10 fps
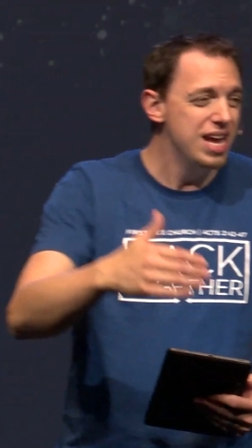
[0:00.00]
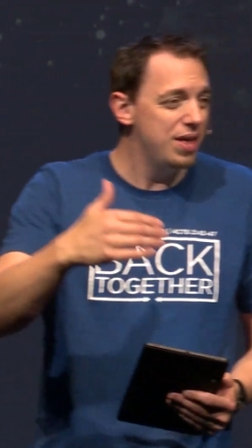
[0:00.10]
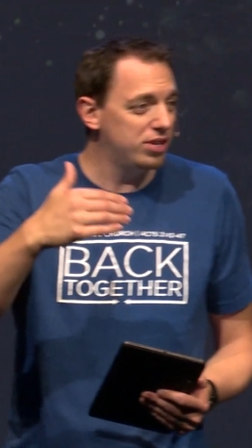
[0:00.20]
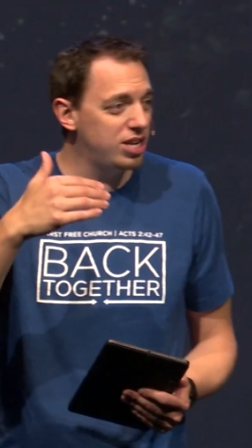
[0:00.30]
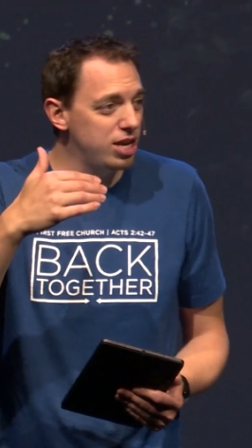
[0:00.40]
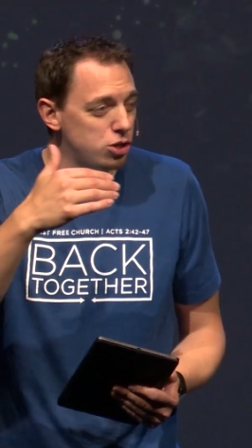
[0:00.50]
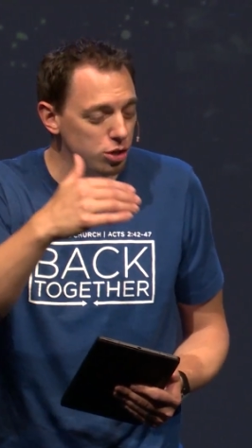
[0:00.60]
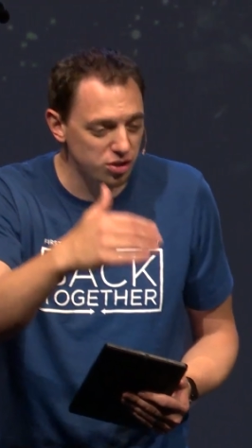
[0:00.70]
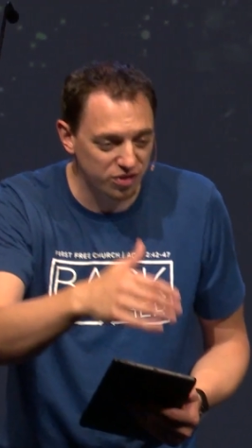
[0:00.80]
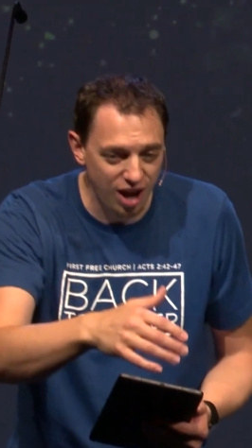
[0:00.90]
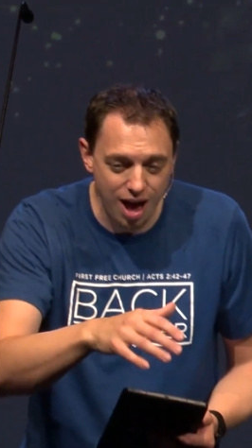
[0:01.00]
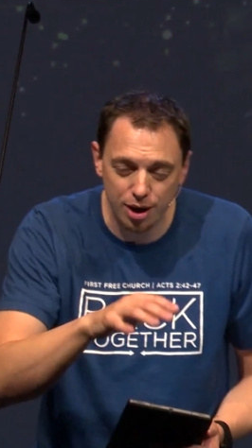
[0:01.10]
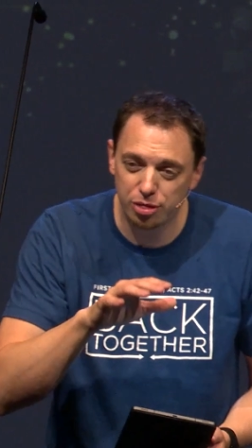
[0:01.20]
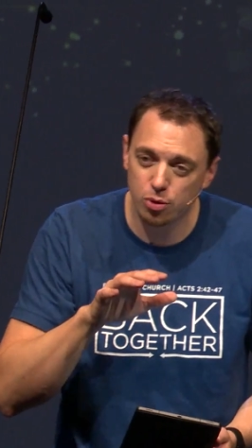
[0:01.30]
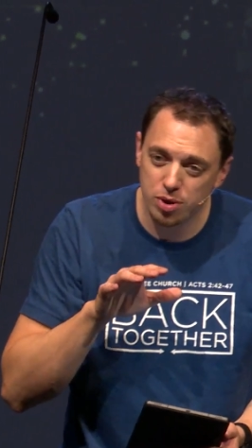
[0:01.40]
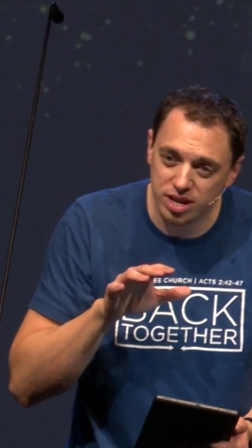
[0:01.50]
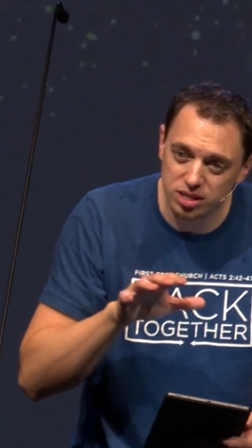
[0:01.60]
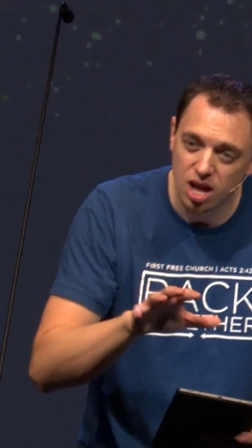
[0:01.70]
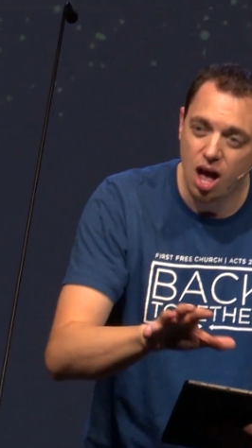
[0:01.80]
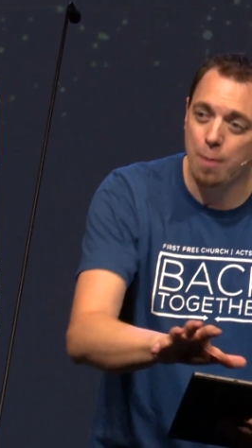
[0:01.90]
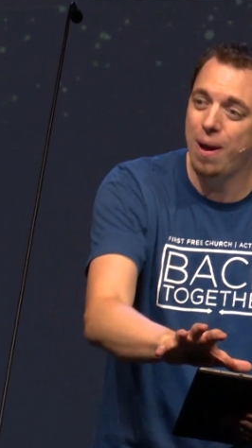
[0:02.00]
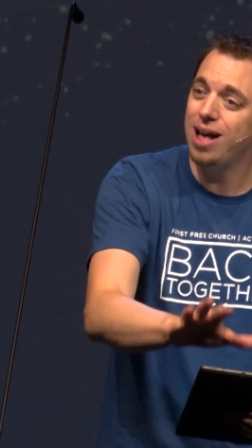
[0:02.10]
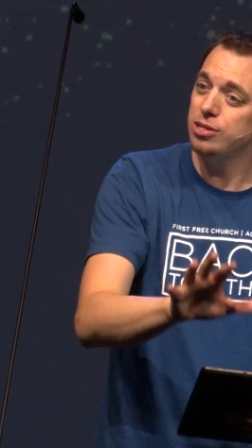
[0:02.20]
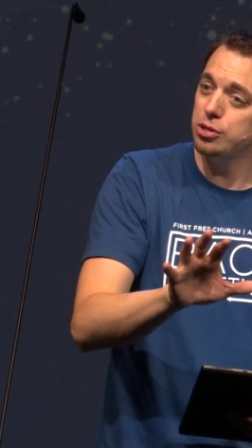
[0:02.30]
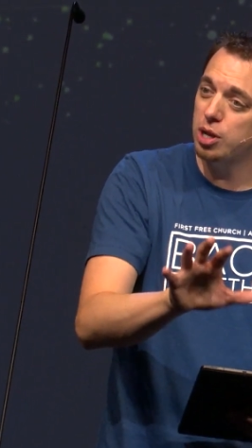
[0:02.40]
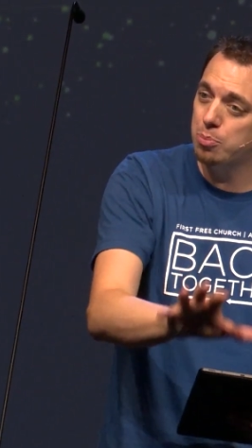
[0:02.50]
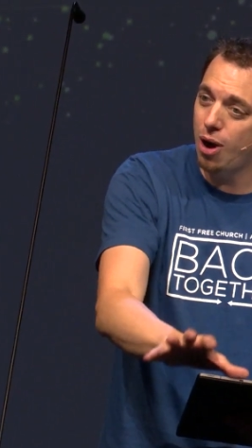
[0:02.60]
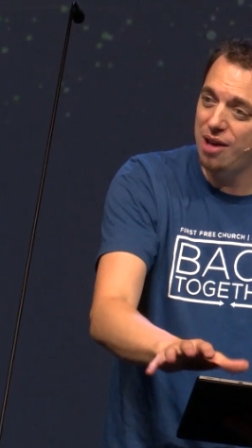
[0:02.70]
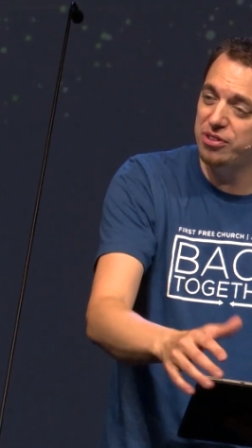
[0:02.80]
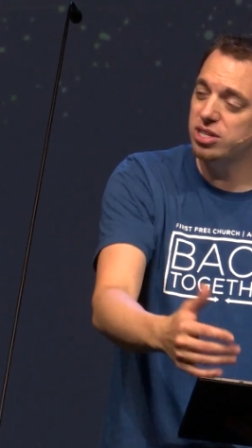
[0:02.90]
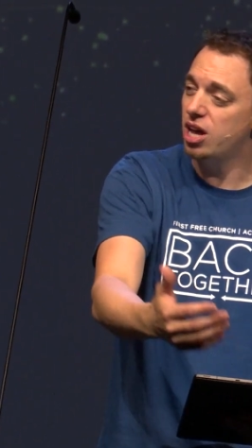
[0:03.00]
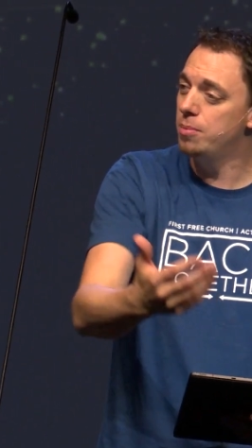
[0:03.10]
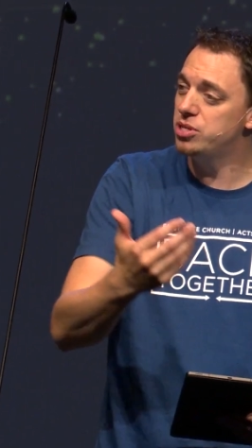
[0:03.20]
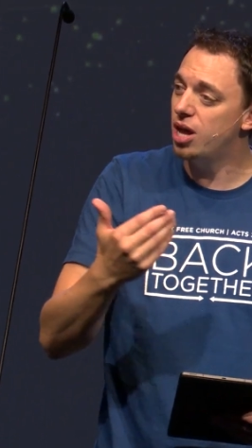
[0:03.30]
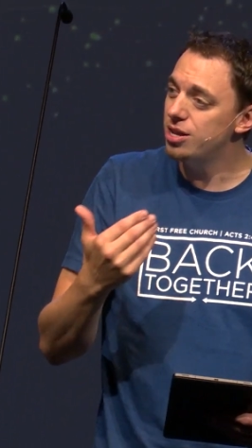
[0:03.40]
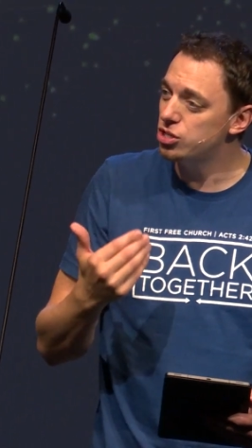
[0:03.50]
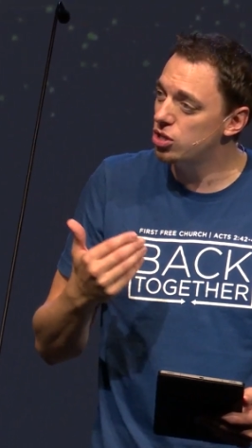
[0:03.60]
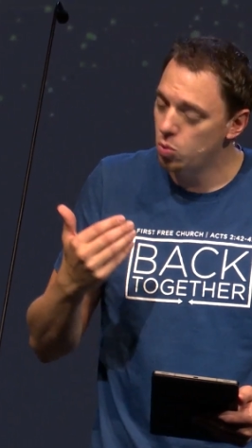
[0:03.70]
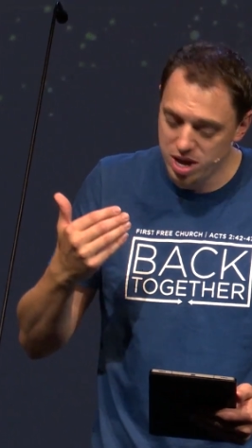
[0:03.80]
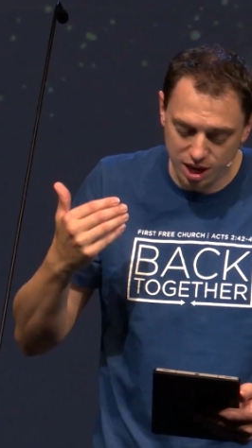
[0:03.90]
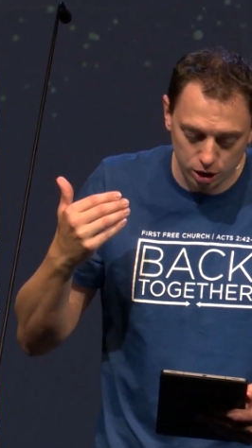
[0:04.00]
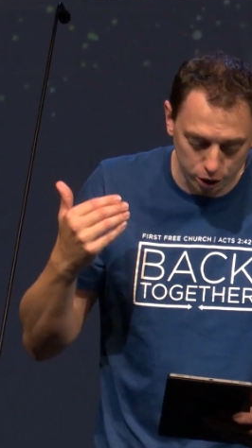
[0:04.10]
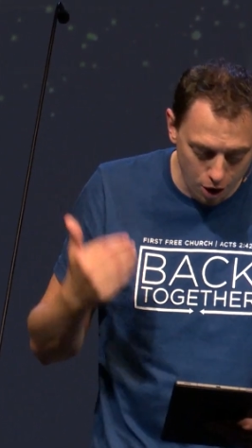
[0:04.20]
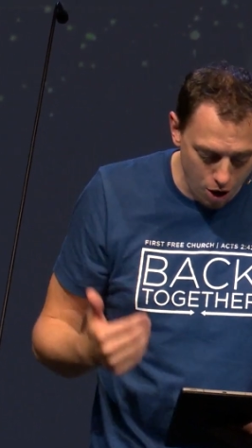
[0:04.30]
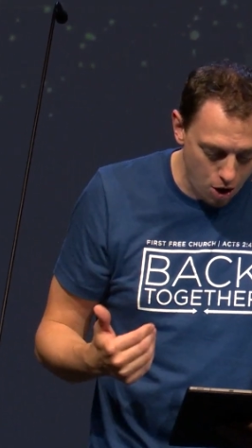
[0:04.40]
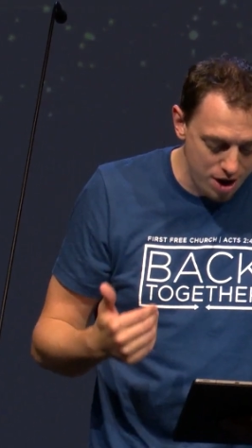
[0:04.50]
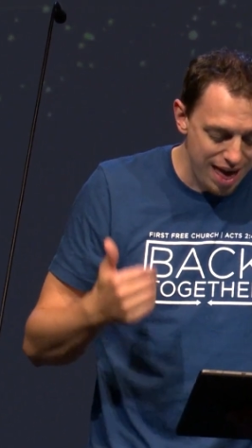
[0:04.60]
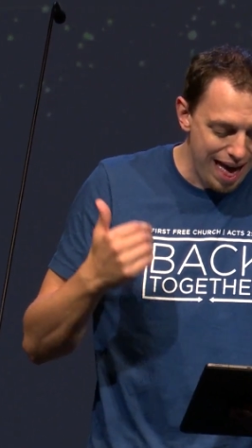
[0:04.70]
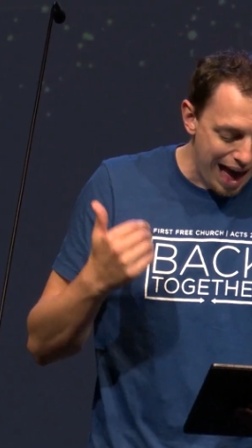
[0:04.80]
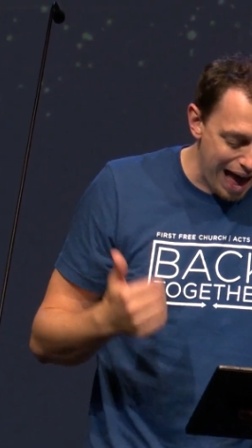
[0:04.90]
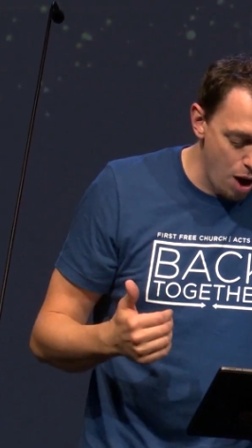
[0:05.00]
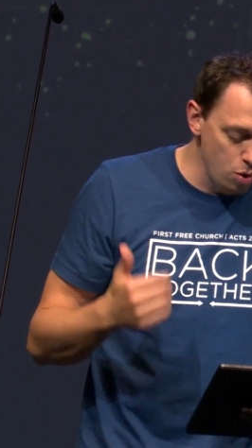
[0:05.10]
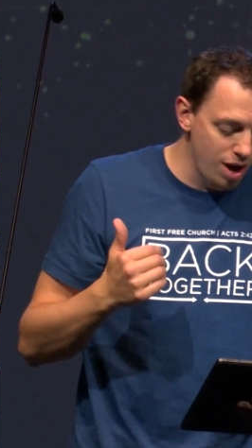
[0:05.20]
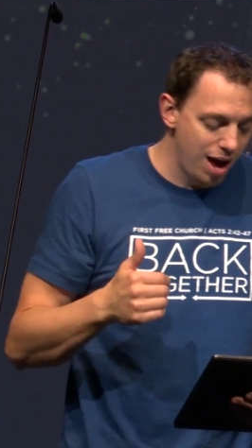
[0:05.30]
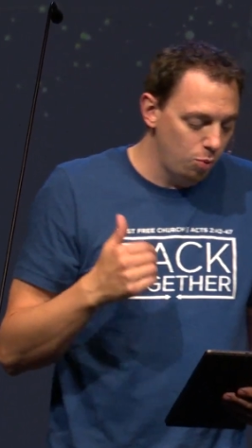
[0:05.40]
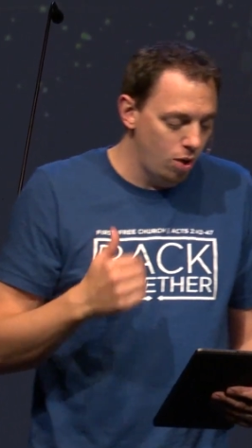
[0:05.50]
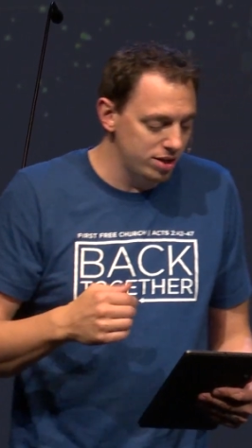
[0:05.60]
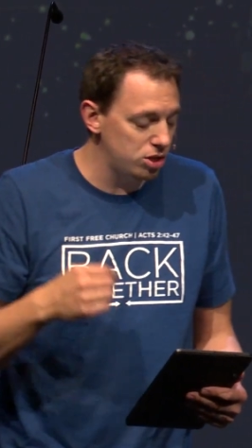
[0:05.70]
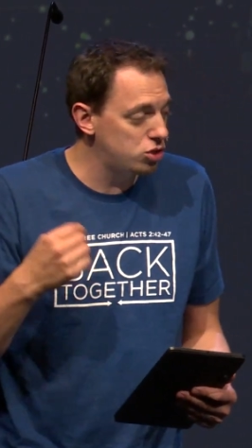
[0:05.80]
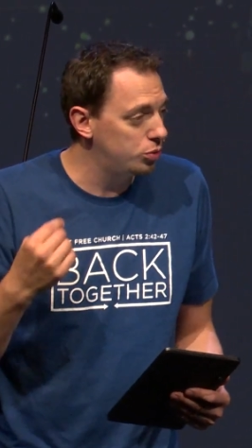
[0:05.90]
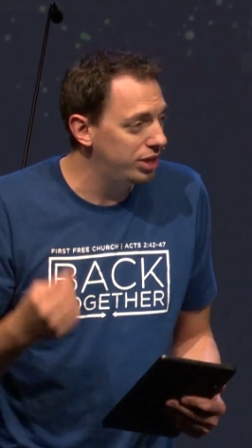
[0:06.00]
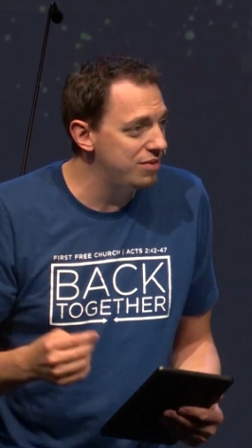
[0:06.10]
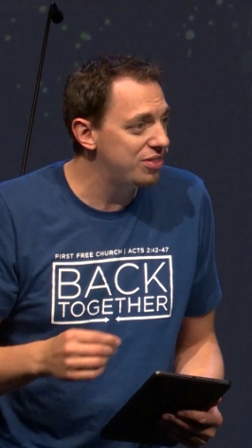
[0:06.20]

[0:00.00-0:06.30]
and the teachings of God through his apostles and prophets comes to us so that we can learn how God wants us to live.